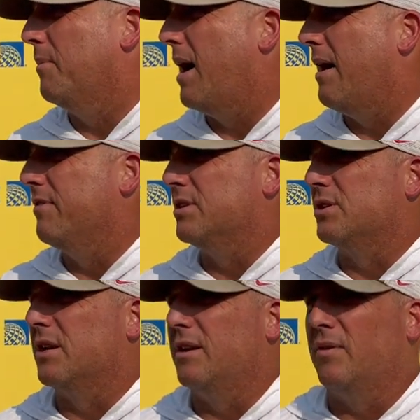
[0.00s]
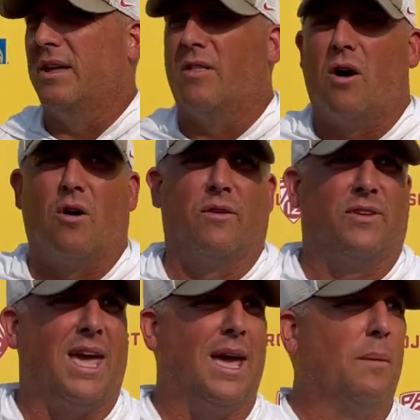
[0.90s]
Obviously, in the heart of
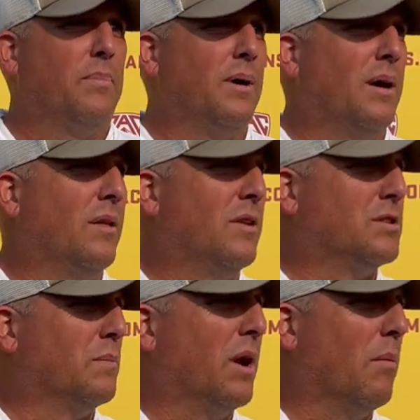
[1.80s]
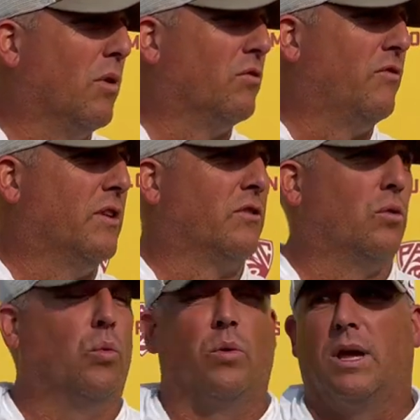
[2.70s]
camp, this will be our most
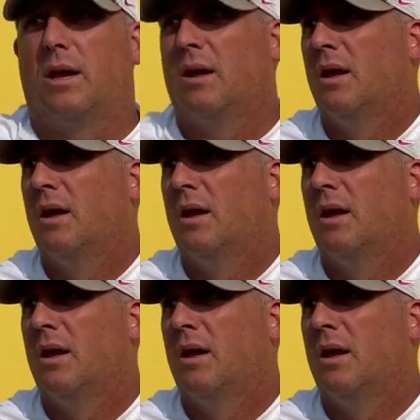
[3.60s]
physical week